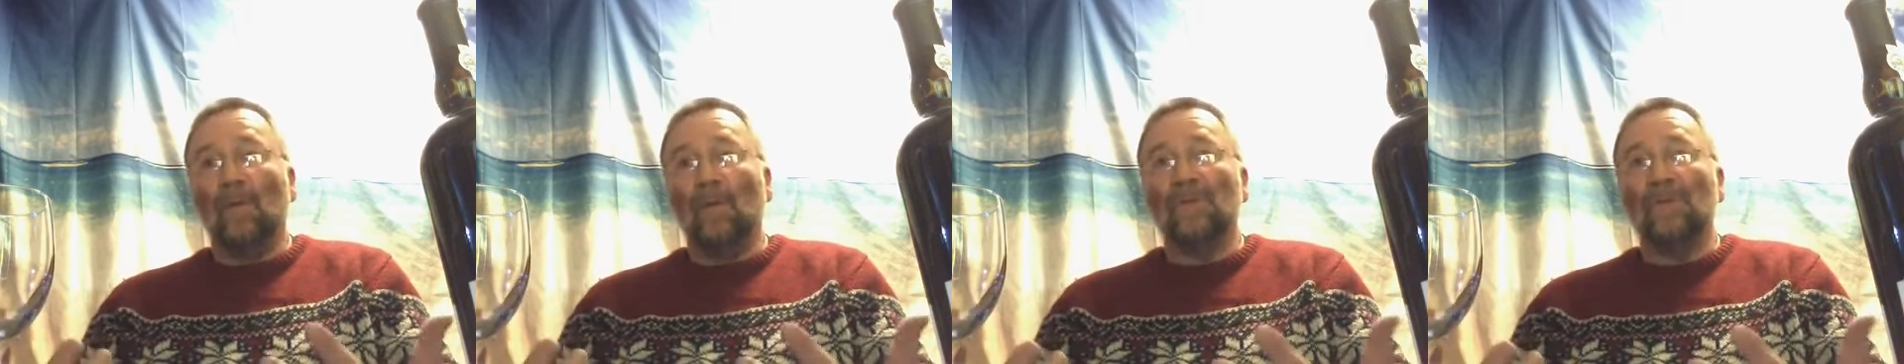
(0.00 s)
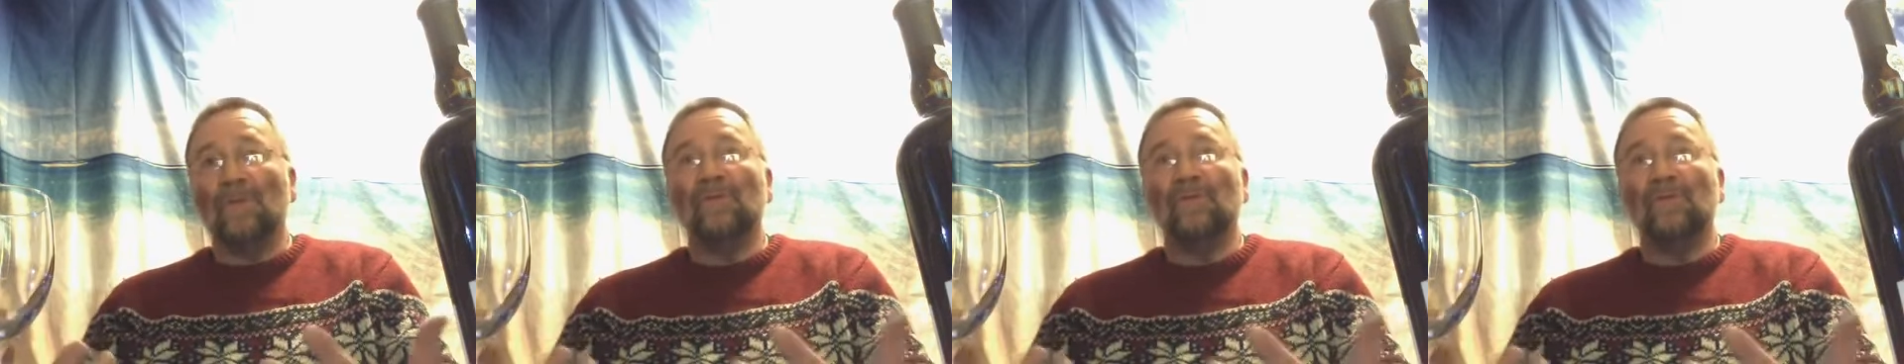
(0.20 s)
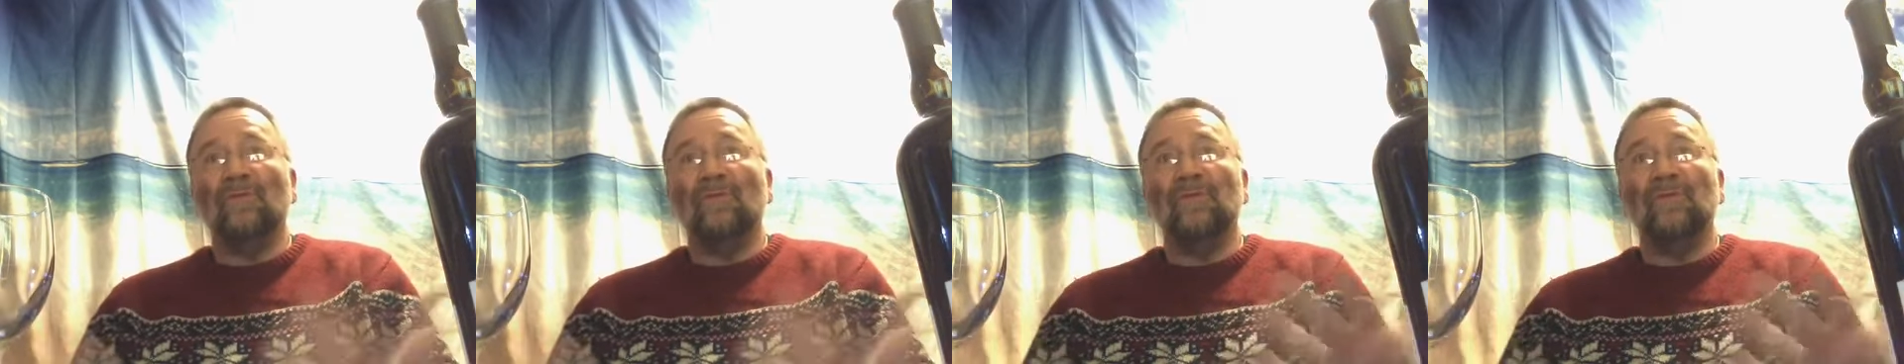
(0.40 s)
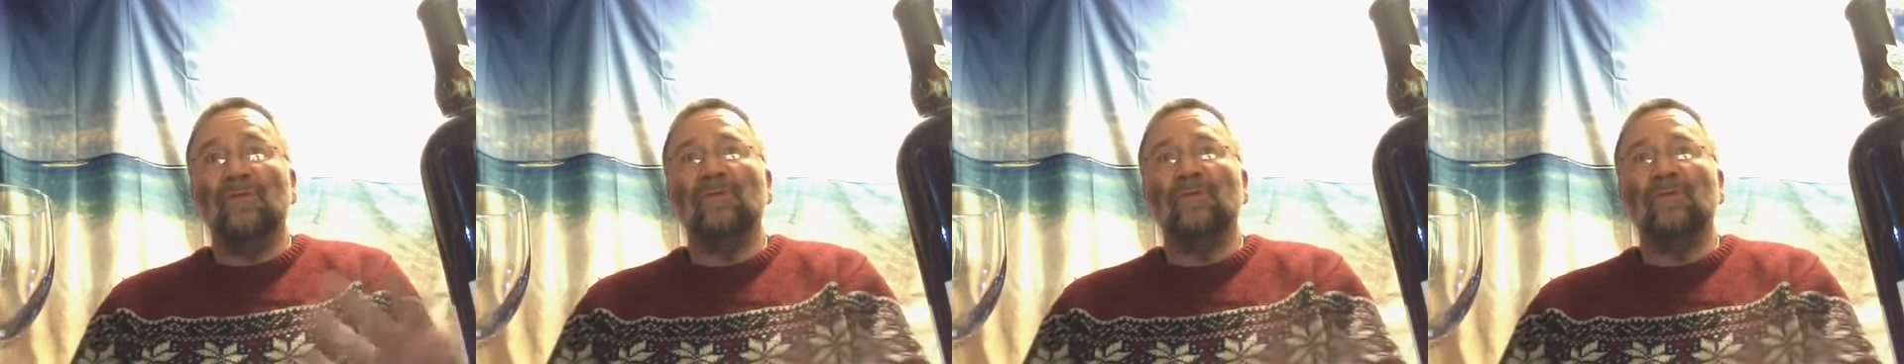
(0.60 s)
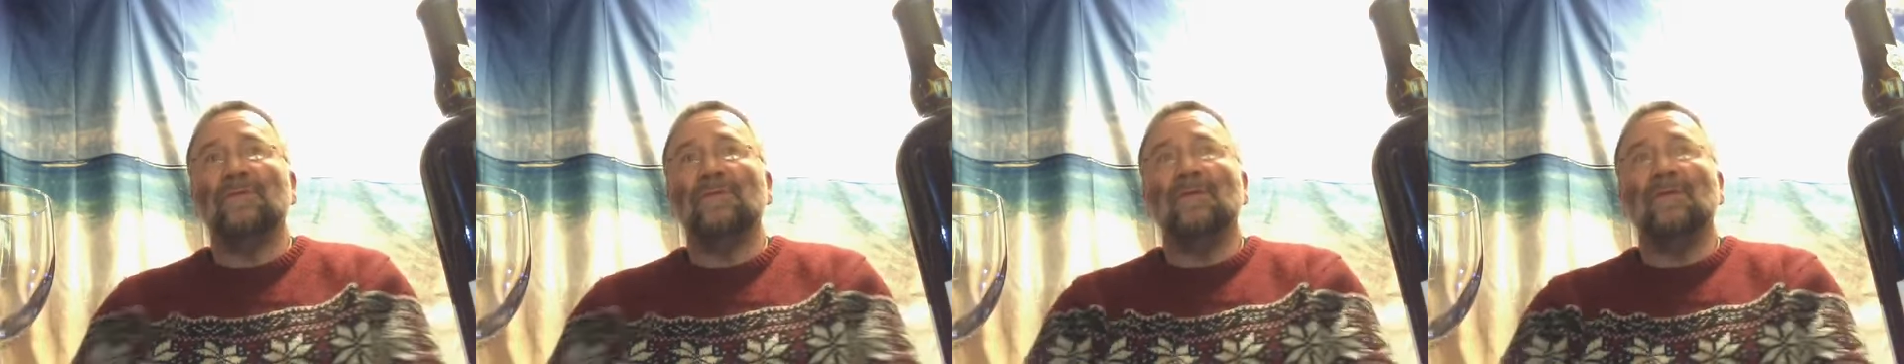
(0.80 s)
what sort of
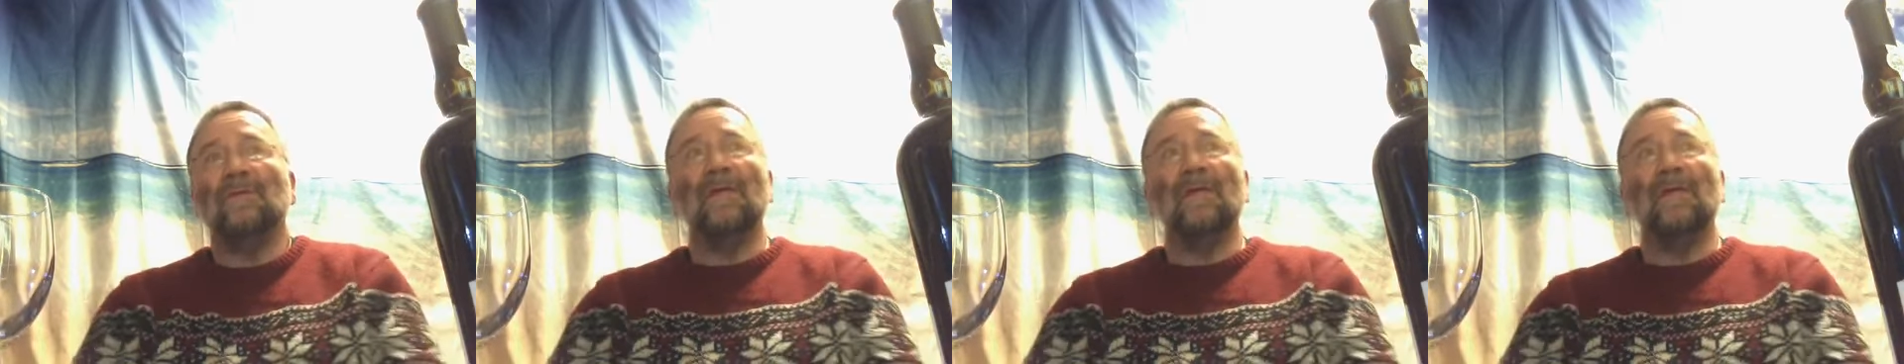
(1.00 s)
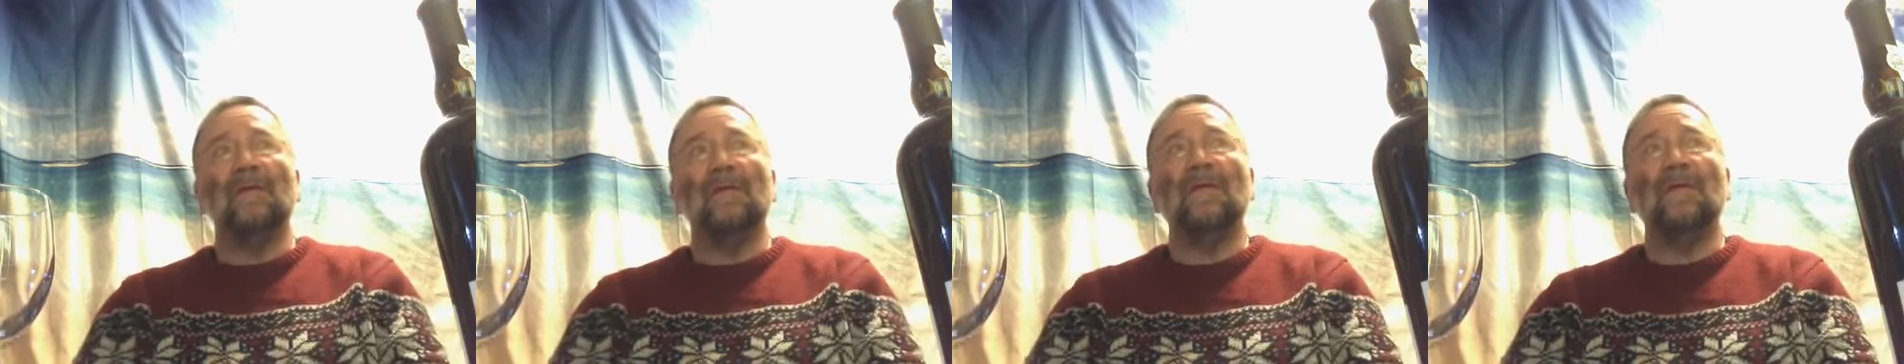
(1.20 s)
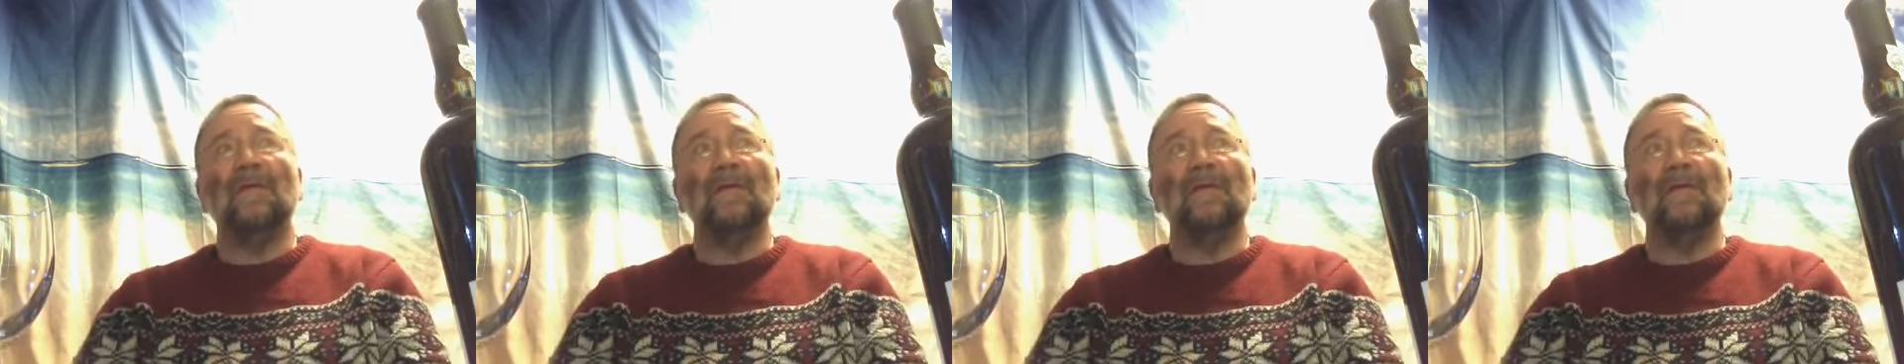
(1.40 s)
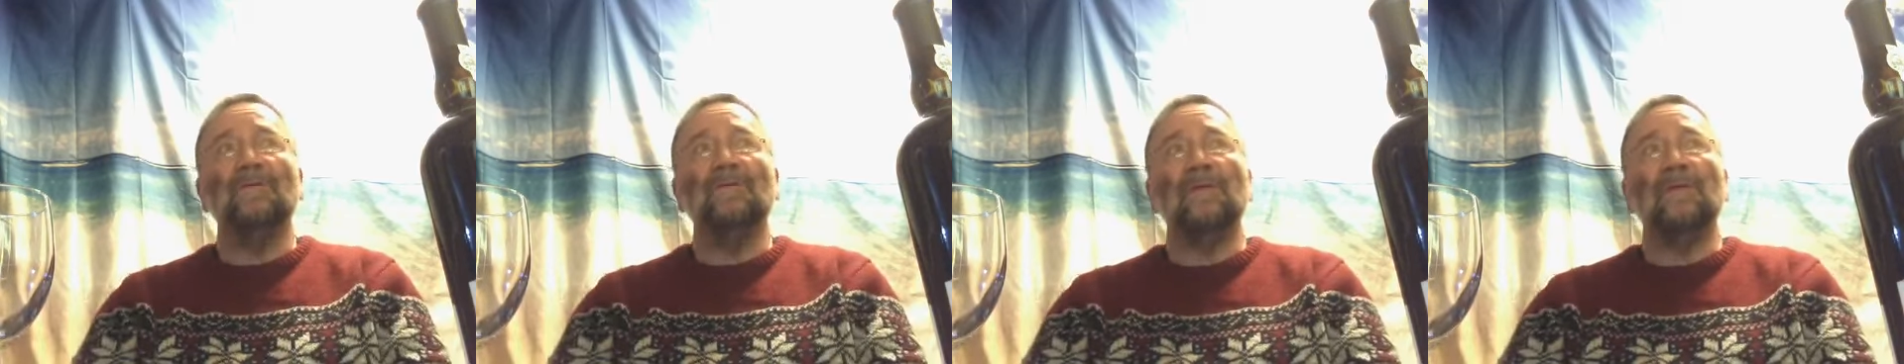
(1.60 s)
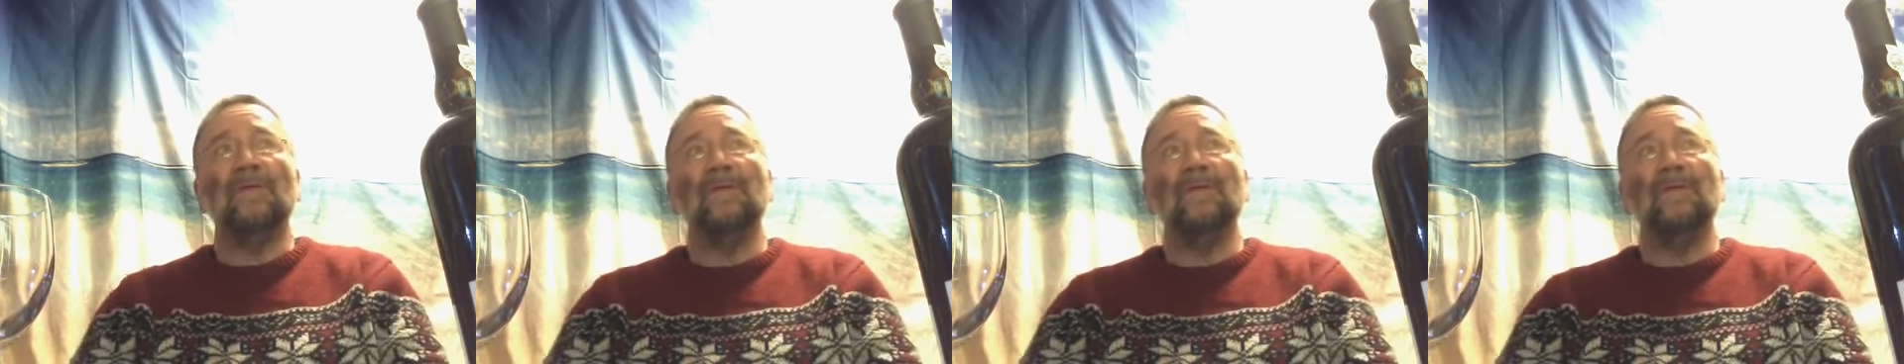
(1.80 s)
foods it
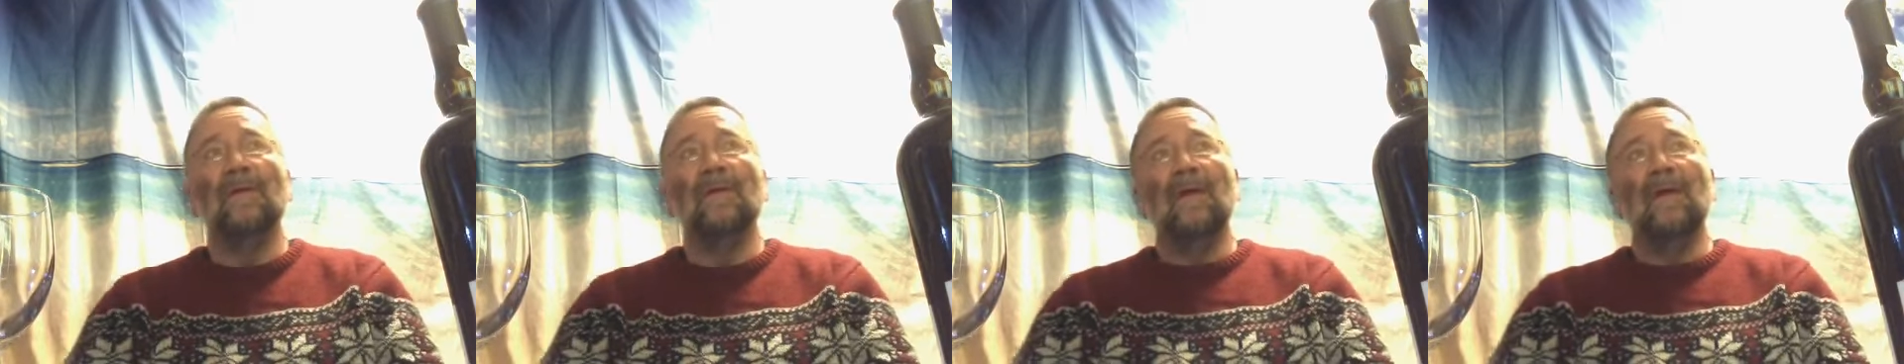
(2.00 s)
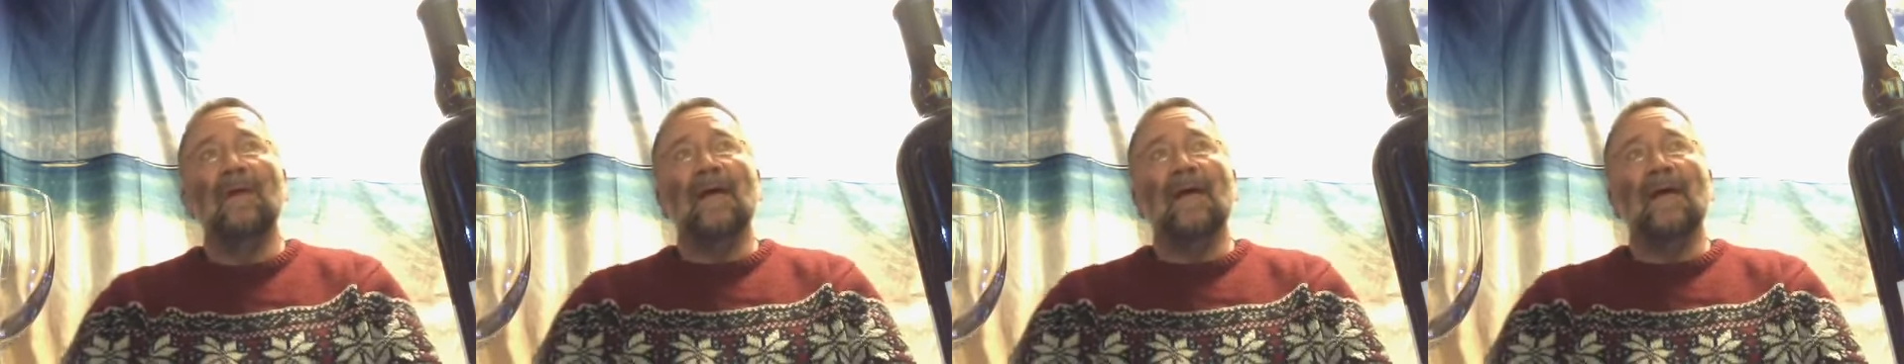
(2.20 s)
goes with.